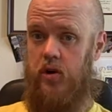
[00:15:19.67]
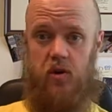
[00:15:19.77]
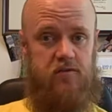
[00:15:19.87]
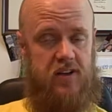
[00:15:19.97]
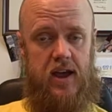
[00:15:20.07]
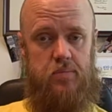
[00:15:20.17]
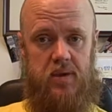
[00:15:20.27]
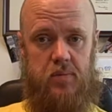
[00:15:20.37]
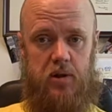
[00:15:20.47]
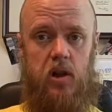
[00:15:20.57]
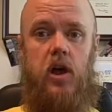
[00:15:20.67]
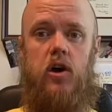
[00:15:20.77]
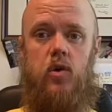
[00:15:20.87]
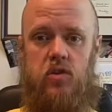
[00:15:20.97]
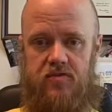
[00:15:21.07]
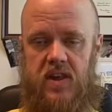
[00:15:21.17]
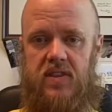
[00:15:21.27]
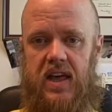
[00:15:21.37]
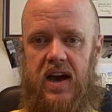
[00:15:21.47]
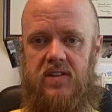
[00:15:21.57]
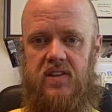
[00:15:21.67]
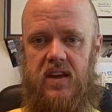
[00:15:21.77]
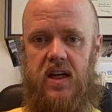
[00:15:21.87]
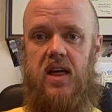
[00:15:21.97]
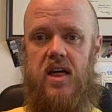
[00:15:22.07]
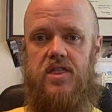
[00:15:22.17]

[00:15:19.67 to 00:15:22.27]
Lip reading: You'll find people who defend the idea